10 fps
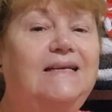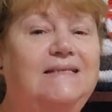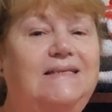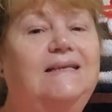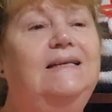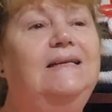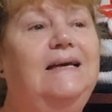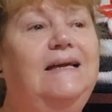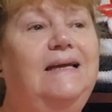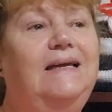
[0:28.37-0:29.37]

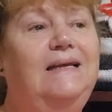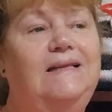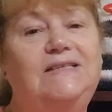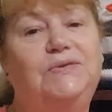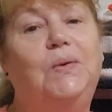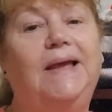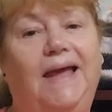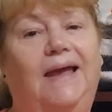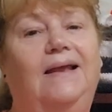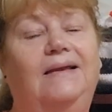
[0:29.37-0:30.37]
Sunday, this
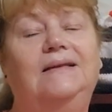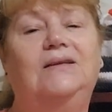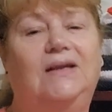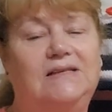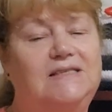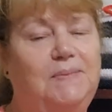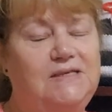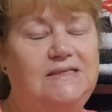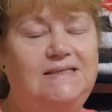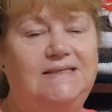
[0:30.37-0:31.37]
weekend, and
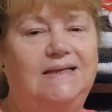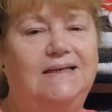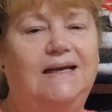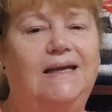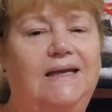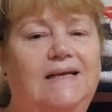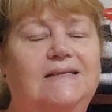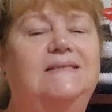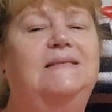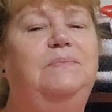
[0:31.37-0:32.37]
especially Sunday,
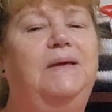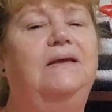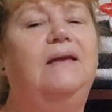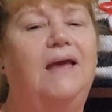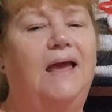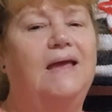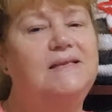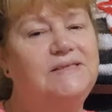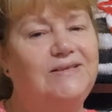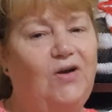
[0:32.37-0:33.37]
is the big
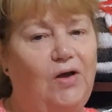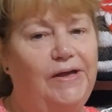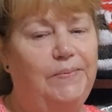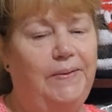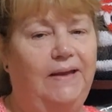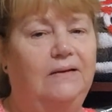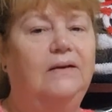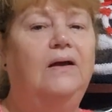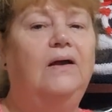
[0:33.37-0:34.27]
Cairns Ironman